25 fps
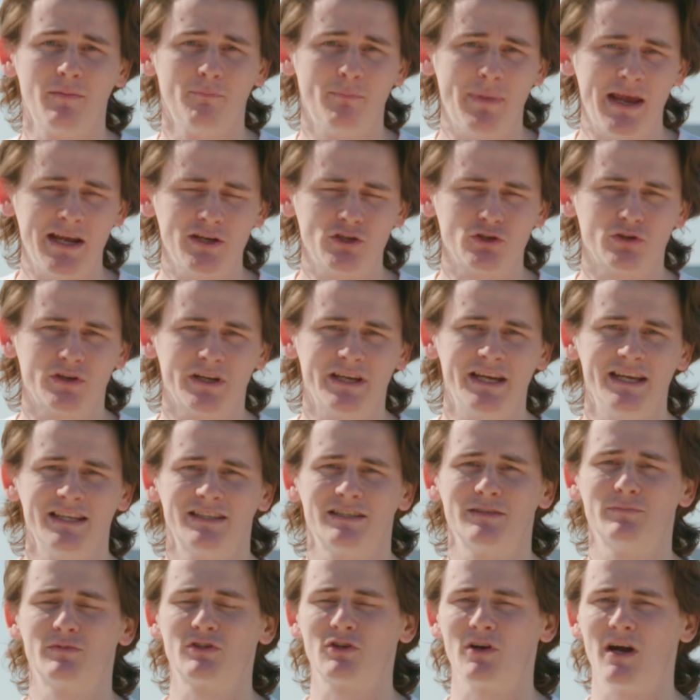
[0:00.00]
Make sure to
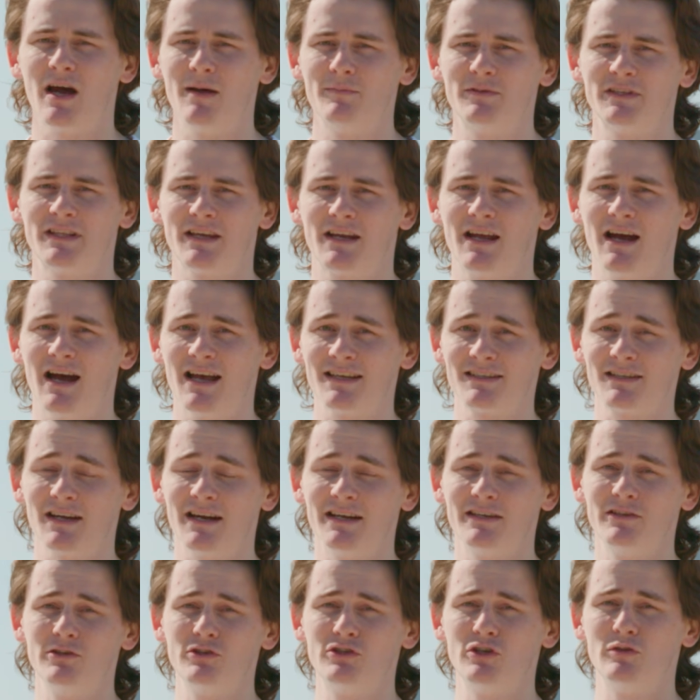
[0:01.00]
hit subscribe to the Cars
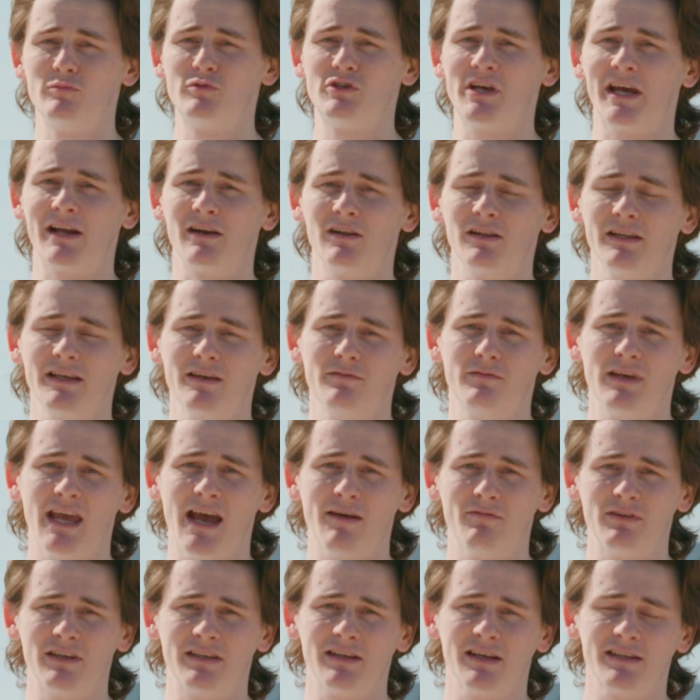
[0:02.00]
Guide YouTube channel if you
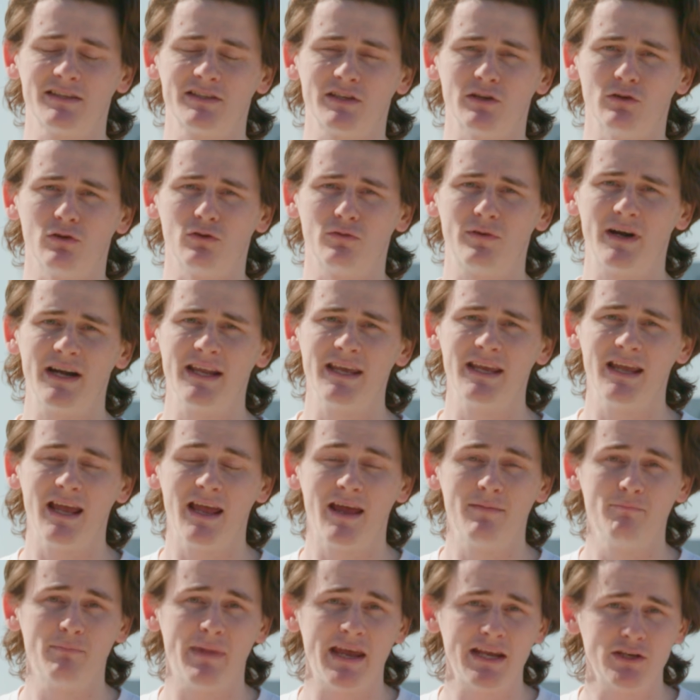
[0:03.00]
haven't done so already,
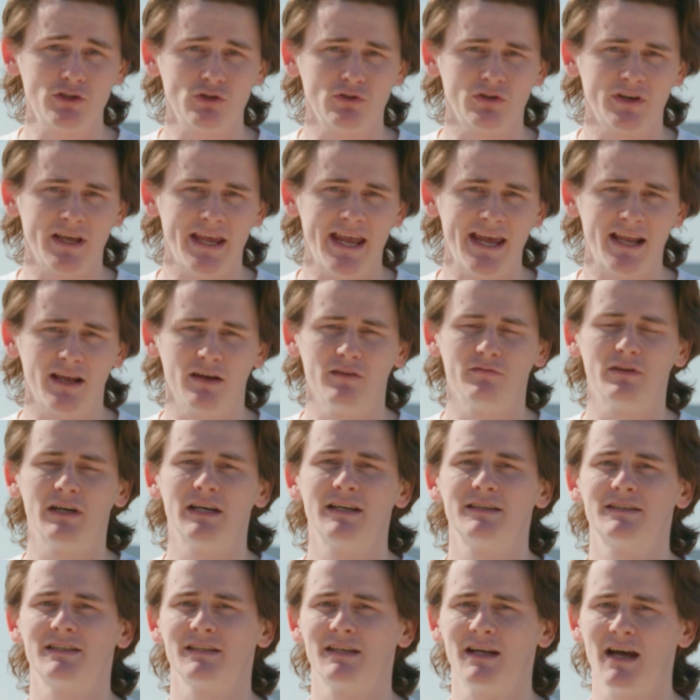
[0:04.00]
and make sure to head
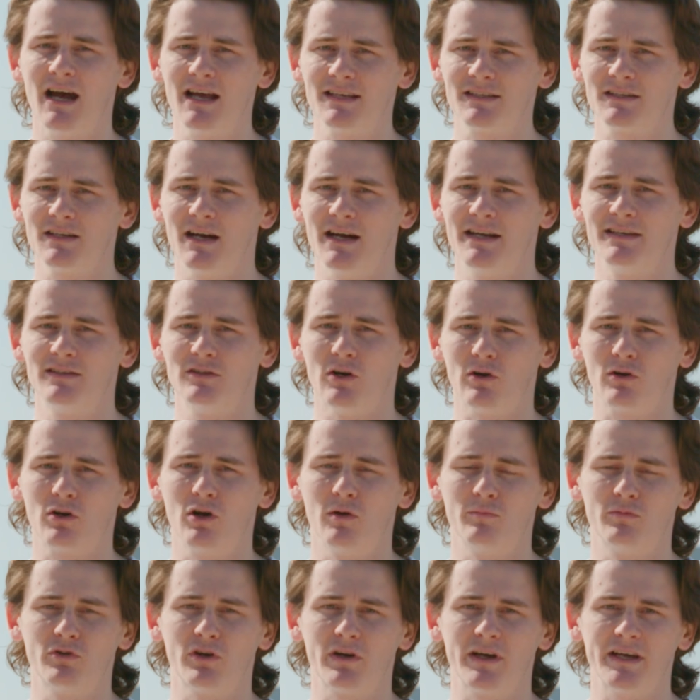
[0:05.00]
over to
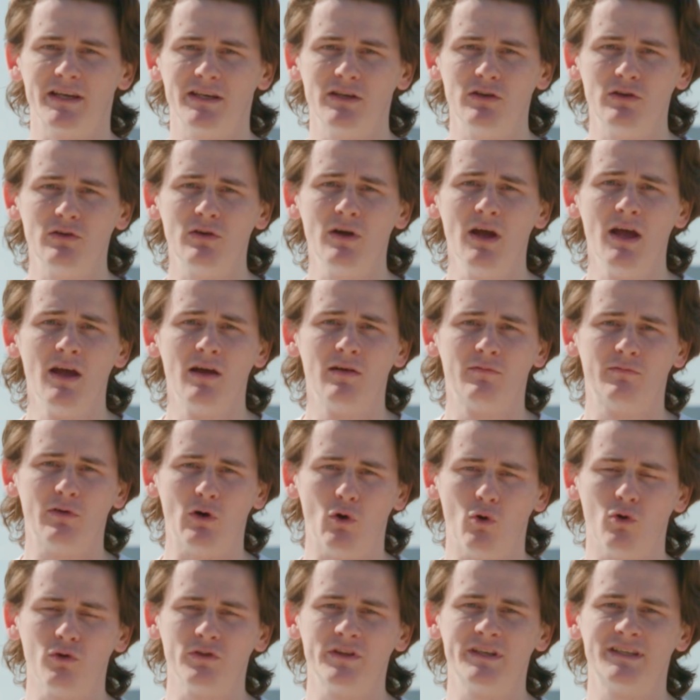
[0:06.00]
carsguide.com.au
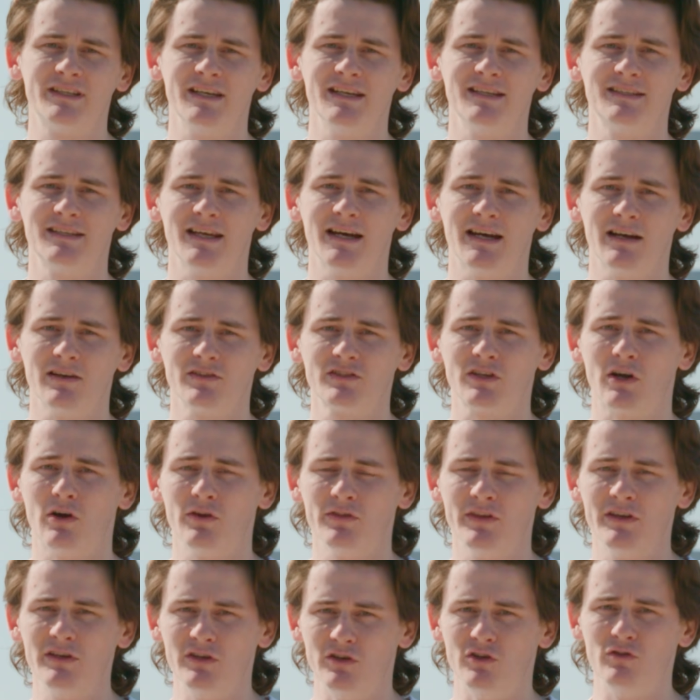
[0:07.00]
for all the details
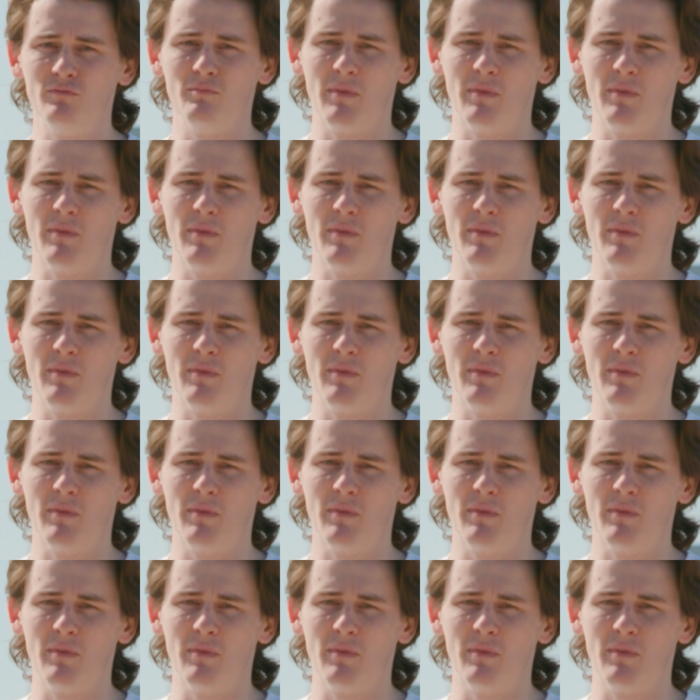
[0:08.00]
on the new